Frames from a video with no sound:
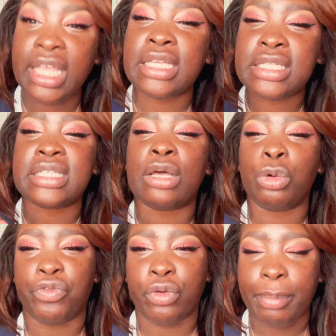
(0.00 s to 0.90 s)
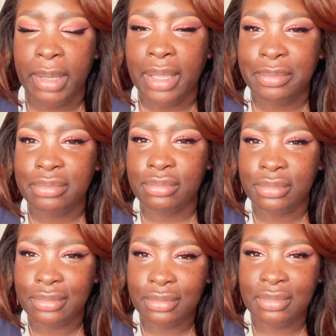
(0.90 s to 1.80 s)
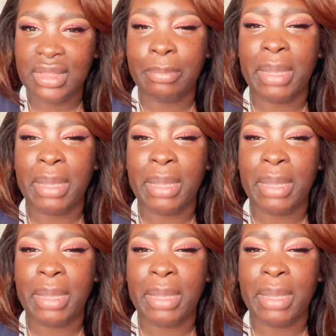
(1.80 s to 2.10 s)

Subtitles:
it settle for a bit. Let my